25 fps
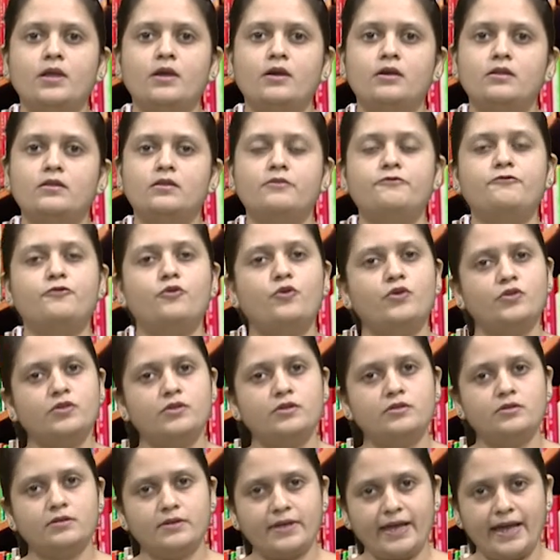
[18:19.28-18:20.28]
The
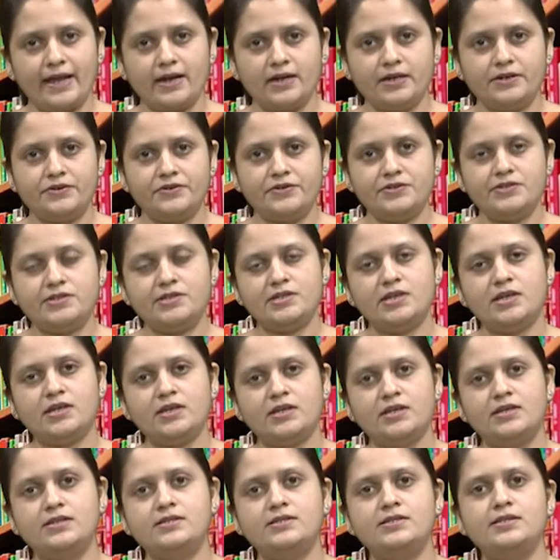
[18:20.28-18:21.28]
fourth characteristic
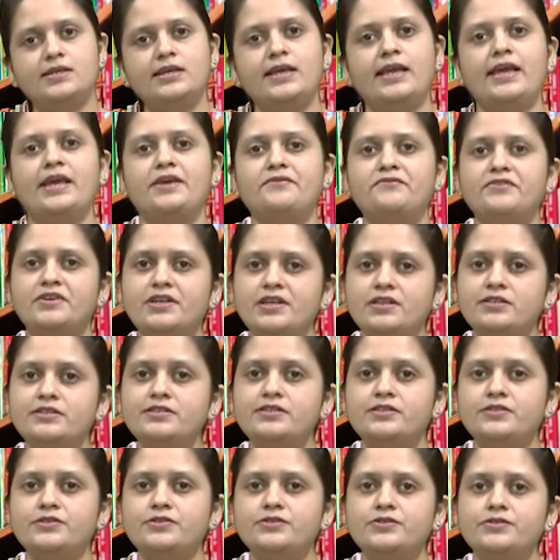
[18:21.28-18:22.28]
is, the
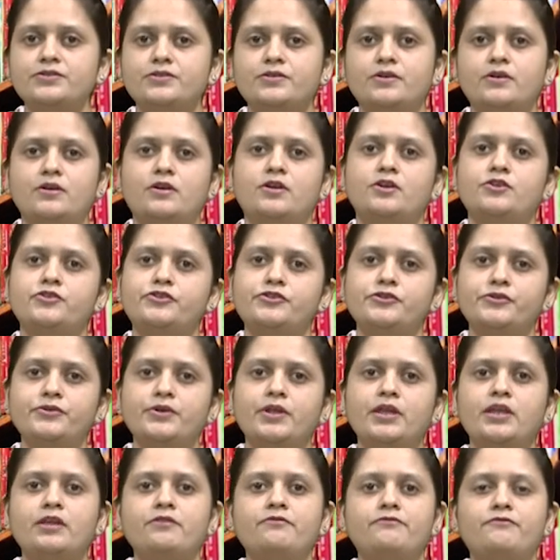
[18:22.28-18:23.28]
evidences should
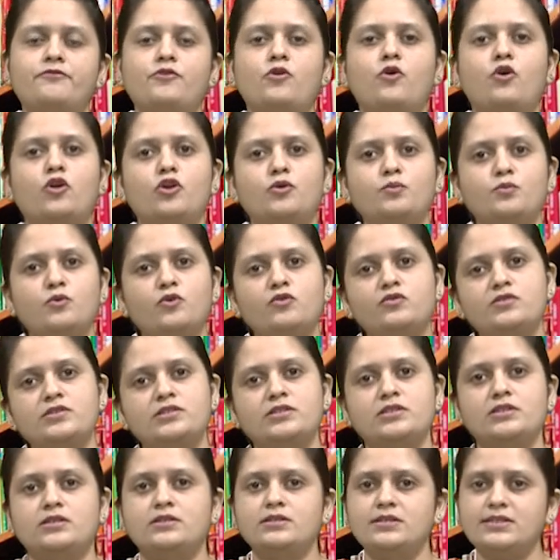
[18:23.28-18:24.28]
give
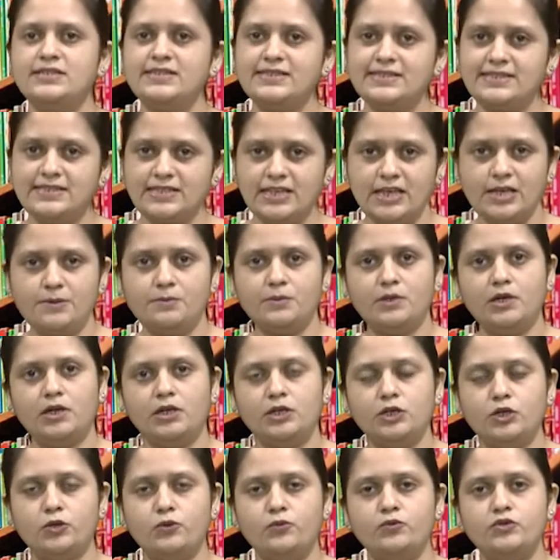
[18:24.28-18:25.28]
almost the same
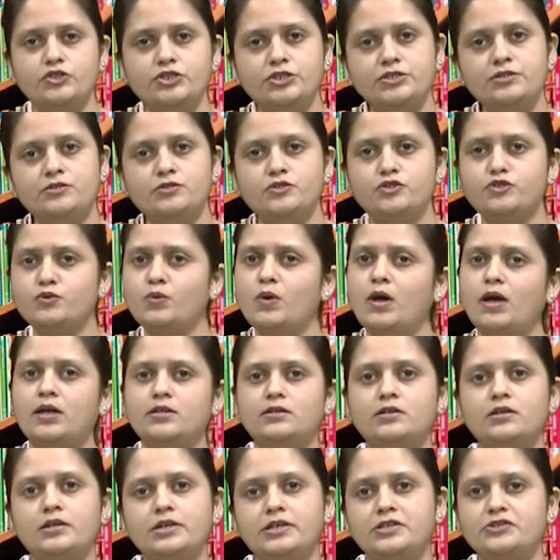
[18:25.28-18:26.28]
conclusion to
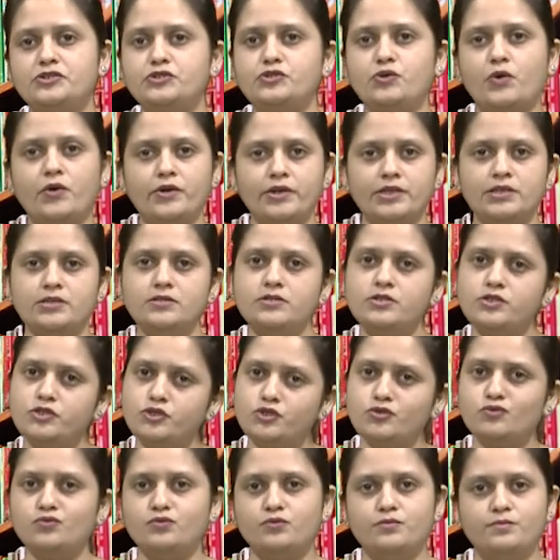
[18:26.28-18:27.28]
other historians
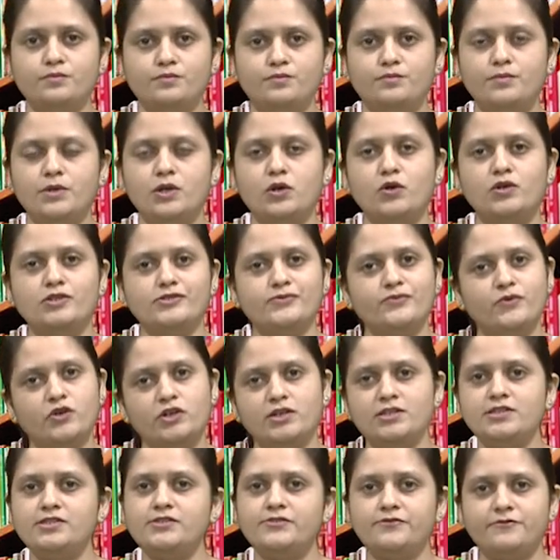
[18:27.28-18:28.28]
too, because what
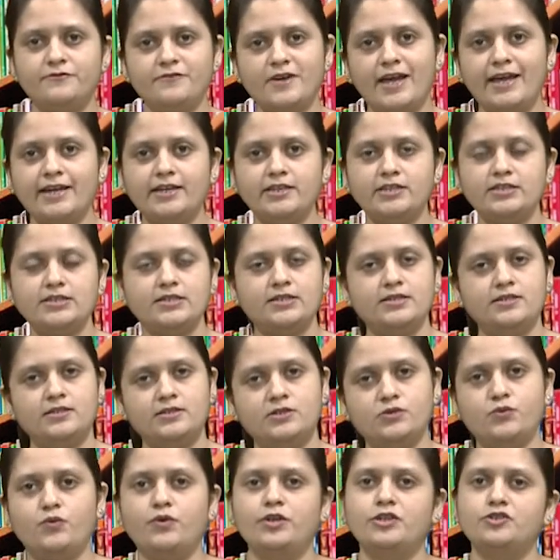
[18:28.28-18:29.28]
is fact
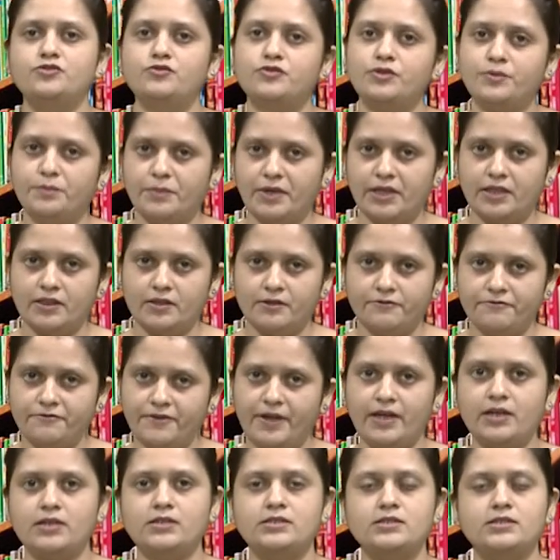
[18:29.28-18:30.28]
is going to remain the
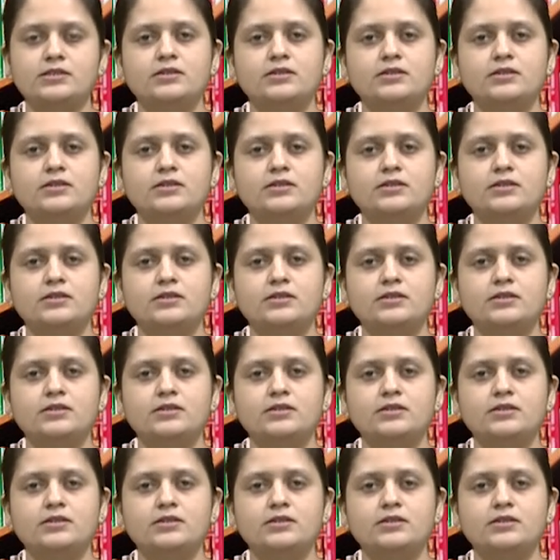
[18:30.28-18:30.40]
fact.